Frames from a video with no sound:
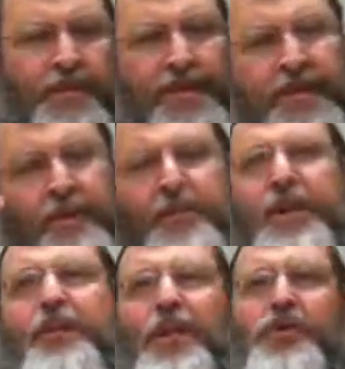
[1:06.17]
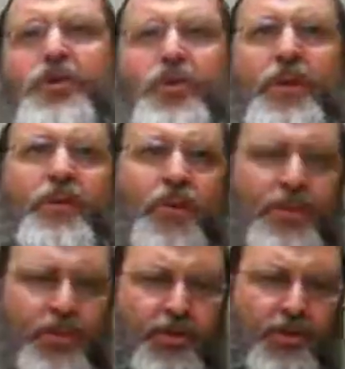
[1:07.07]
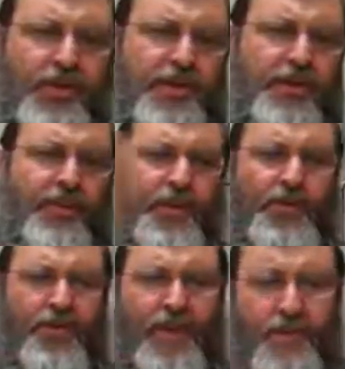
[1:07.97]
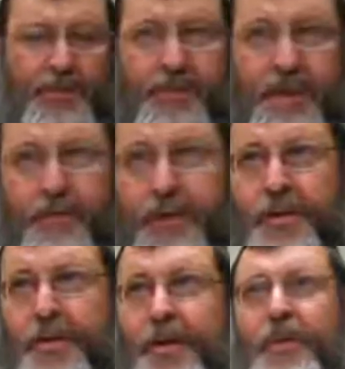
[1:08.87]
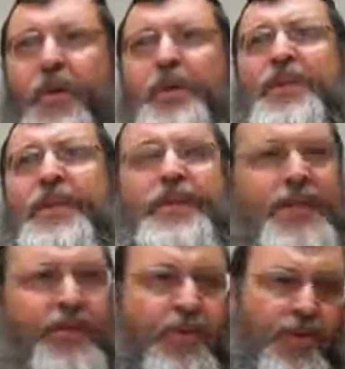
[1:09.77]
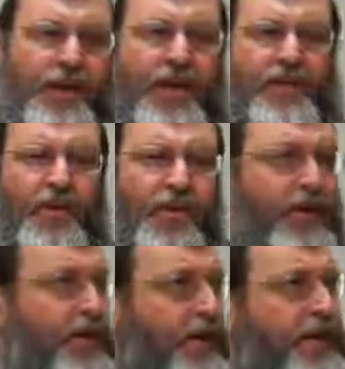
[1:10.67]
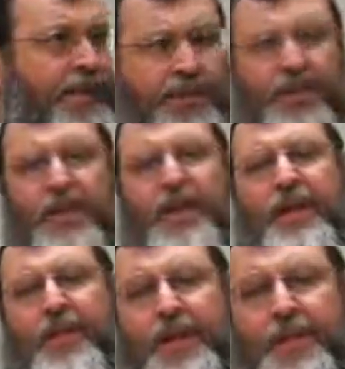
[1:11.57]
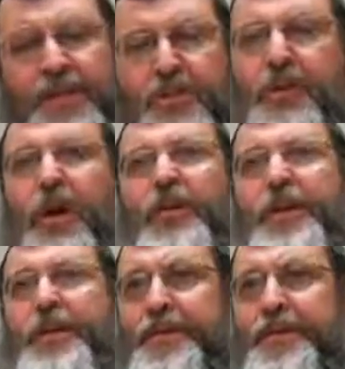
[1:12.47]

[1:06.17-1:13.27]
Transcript: And in the middle of those two inverted nuns is the Pasuk that we say regularly when we take the Sefer Torah out of the Aron Kodesh, Vaibin Saroid.